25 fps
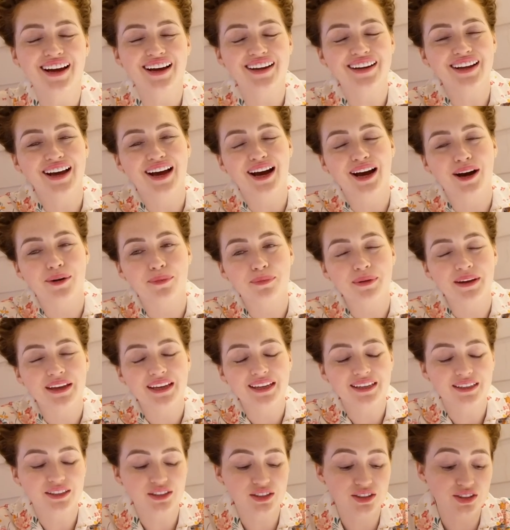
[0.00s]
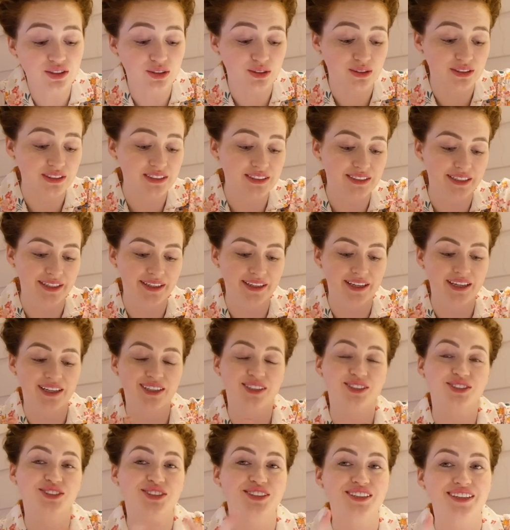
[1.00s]
and happy Sunday,
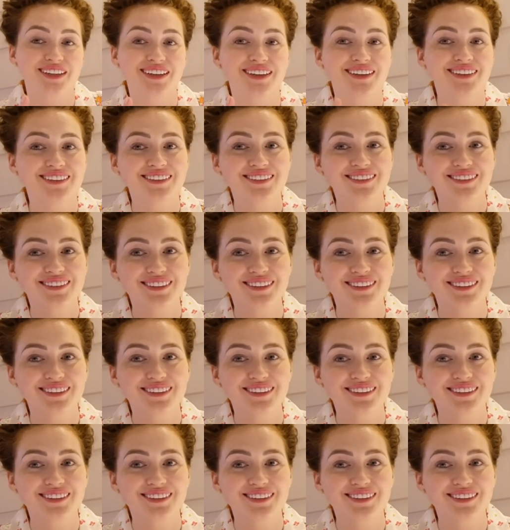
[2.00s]
actually.